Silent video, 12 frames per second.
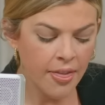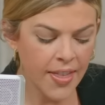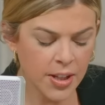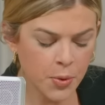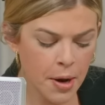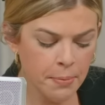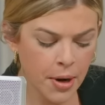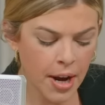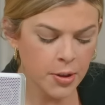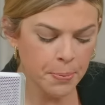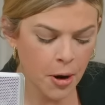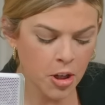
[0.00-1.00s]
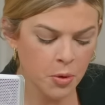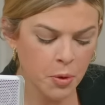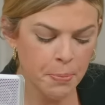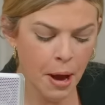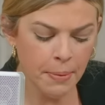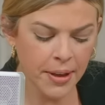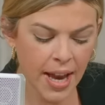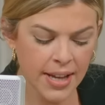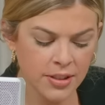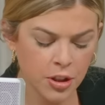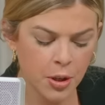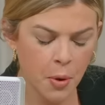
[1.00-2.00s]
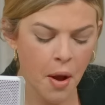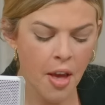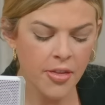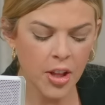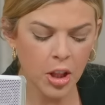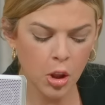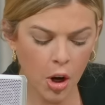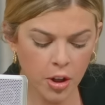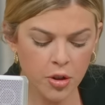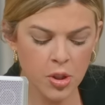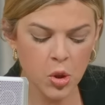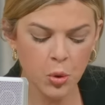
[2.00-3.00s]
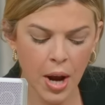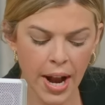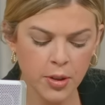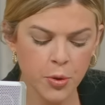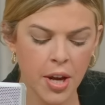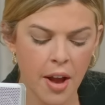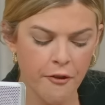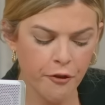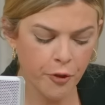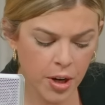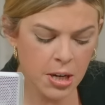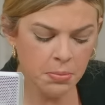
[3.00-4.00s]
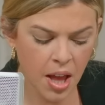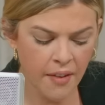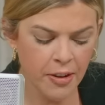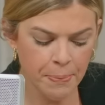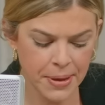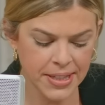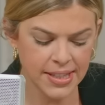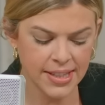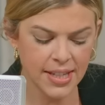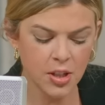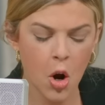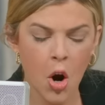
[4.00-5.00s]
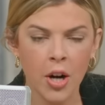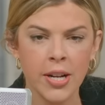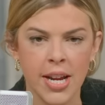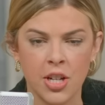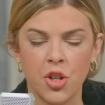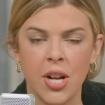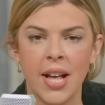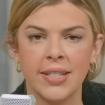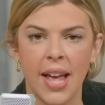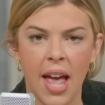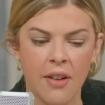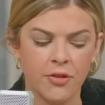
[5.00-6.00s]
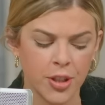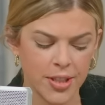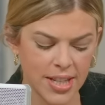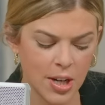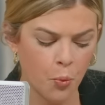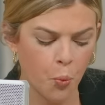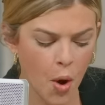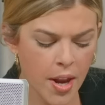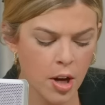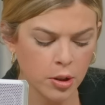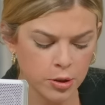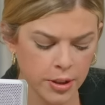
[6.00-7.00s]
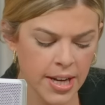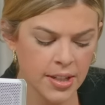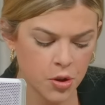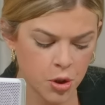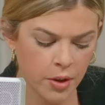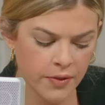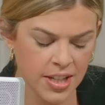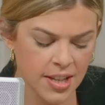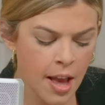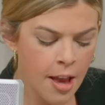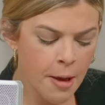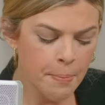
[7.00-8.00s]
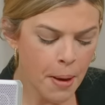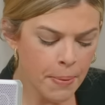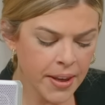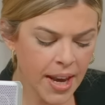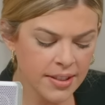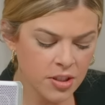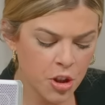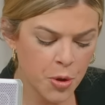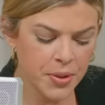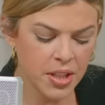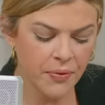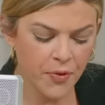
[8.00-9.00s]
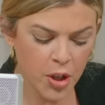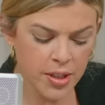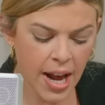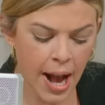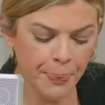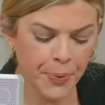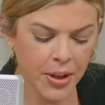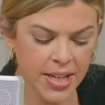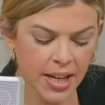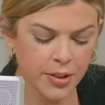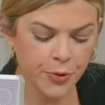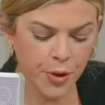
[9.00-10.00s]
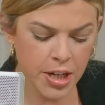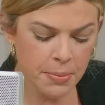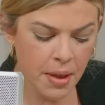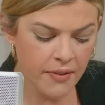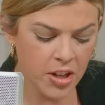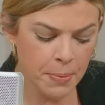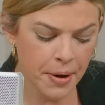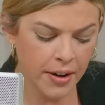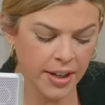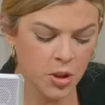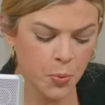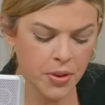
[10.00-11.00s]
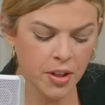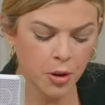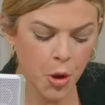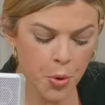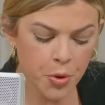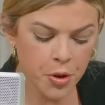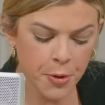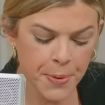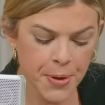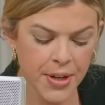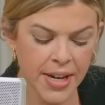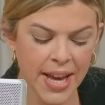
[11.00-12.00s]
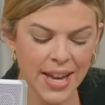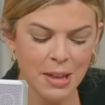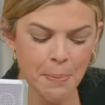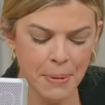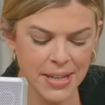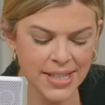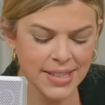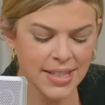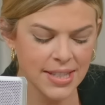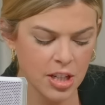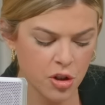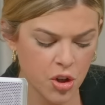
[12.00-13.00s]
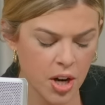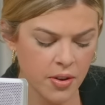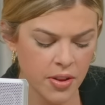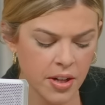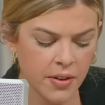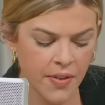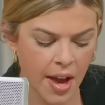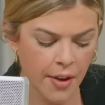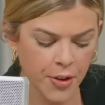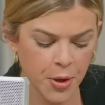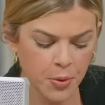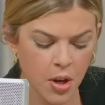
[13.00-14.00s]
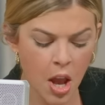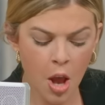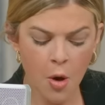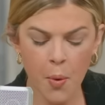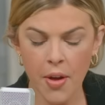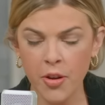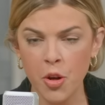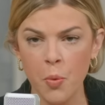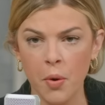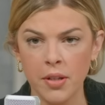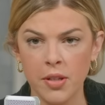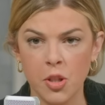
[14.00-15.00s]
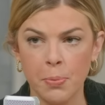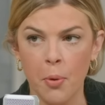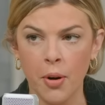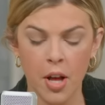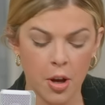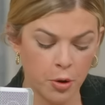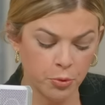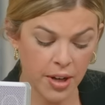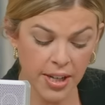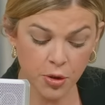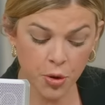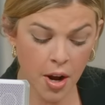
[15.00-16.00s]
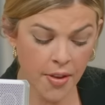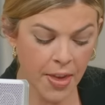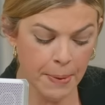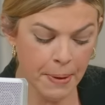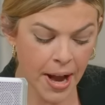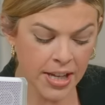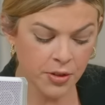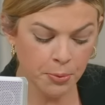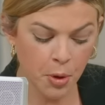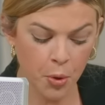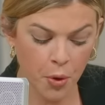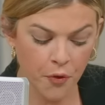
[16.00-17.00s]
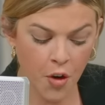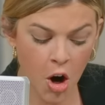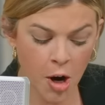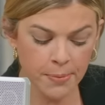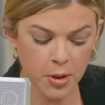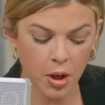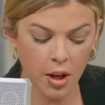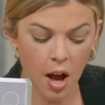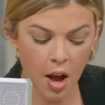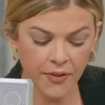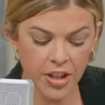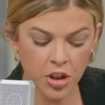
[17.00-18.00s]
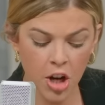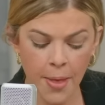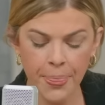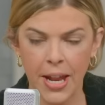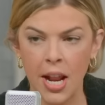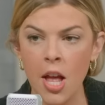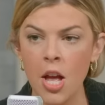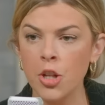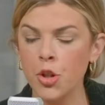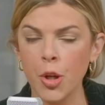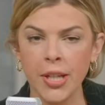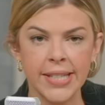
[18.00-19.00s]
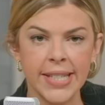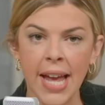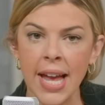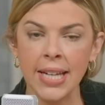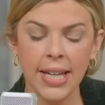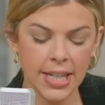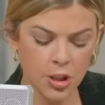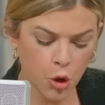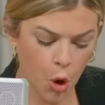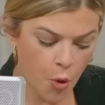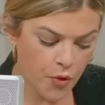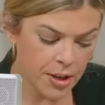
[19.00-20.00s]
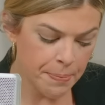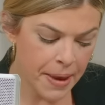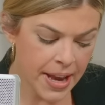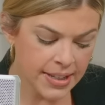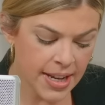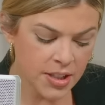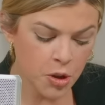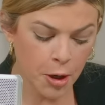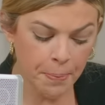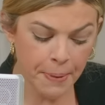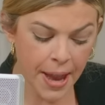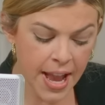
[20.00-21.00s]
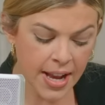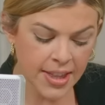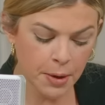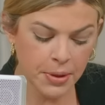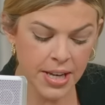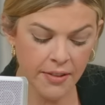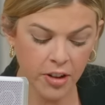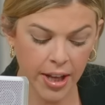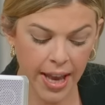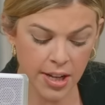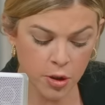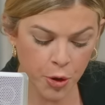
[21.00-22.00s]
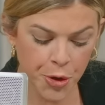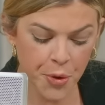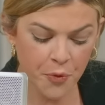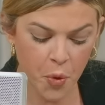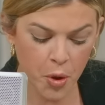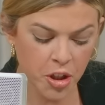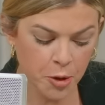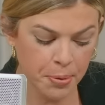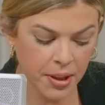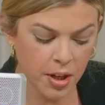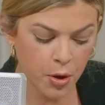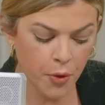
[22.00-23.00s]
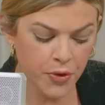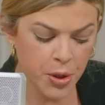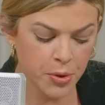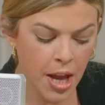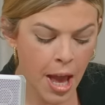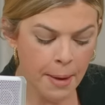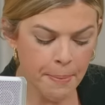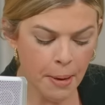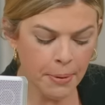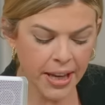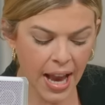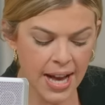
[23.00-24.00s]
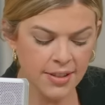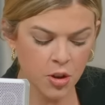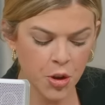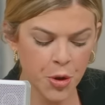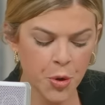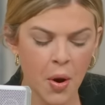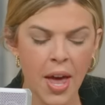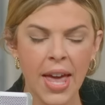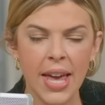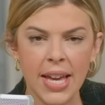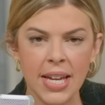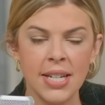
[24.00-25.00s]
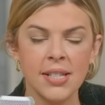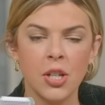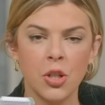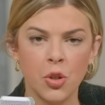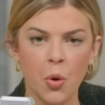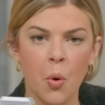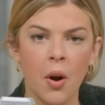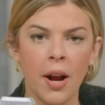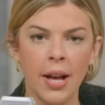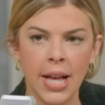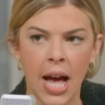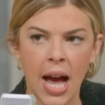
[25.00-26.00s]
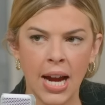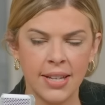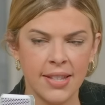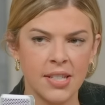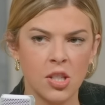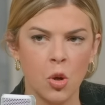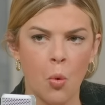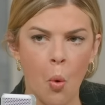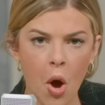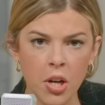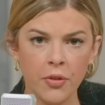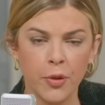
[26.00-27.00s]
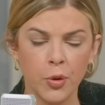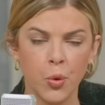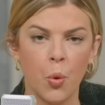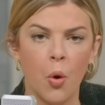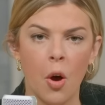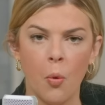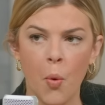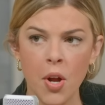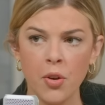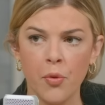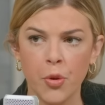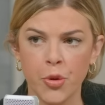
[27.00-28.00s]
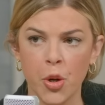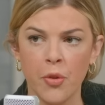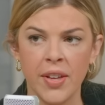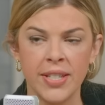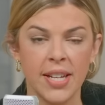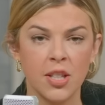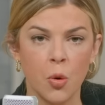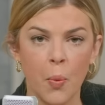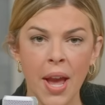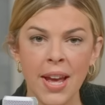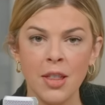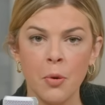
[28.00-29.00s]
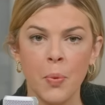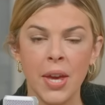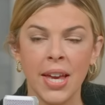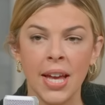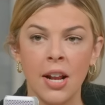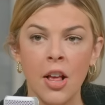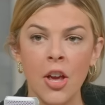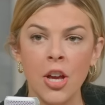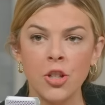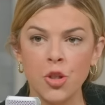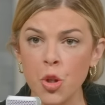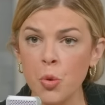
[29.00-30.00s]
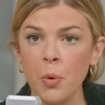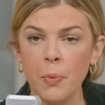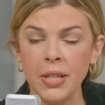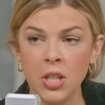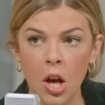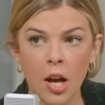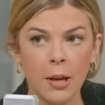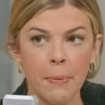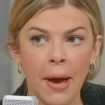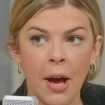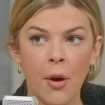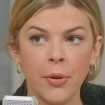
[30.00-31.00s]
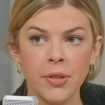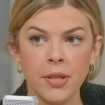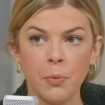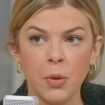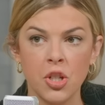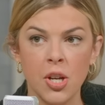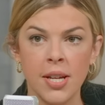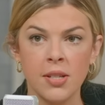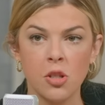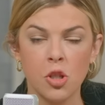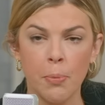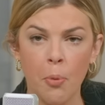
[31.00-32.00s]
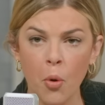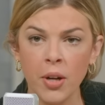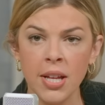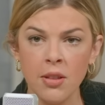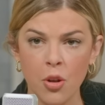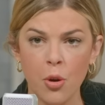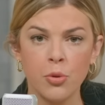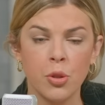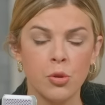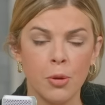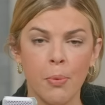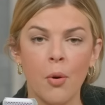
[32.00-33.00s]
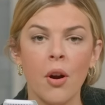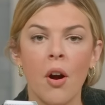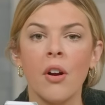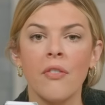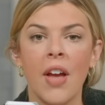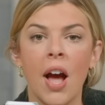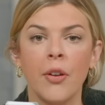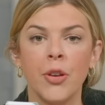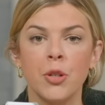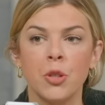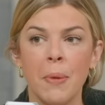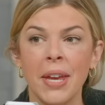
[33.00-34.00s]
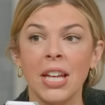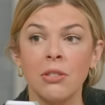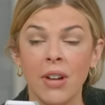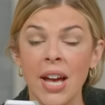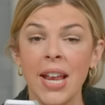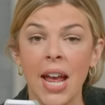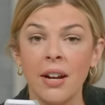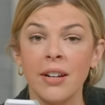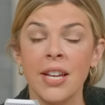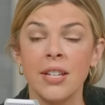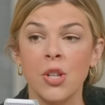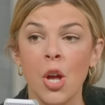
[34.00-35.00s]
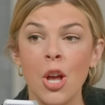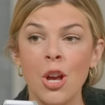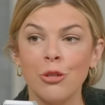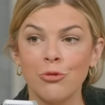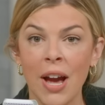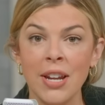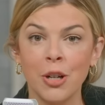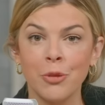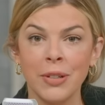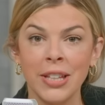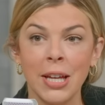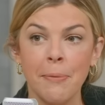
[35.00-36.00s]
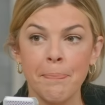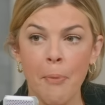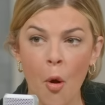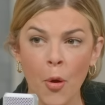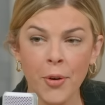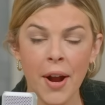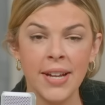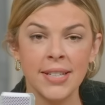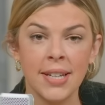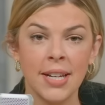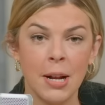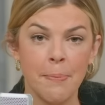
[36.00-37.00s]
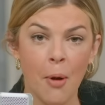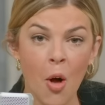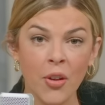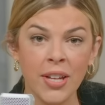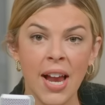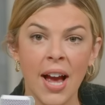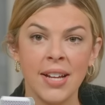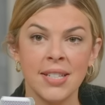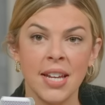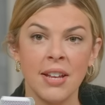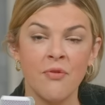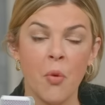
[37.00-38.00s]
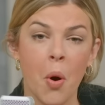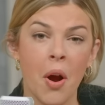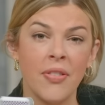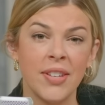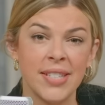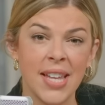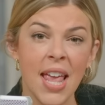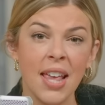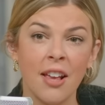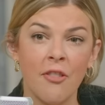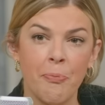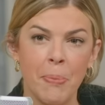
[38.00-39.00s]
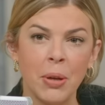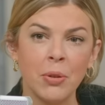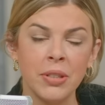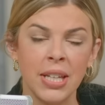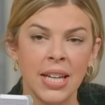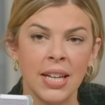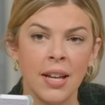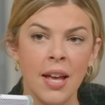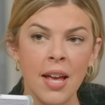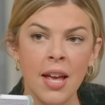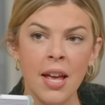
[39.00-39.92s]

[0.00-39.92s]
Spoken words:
That's why I'm proud to partner with Public SQ, the largest directory of freedom-loving businesses our nation has ever seen. What a great service. Public SQ is the first app to connect freedom-loving Americans with their local community and the businesses that share their values. Whether you want to support a restaurant that buys from local farms, or a coffee shop that took a stand against COVID mandates, or a bank that would never cancel you for your political views, Public SQ is your guide. This is a wonderful tool, a wonderful service. It's a way that we can do what we talk about, which is supporting those who support our values, making red areas redder, really polarizing and balkanizing for the sake of building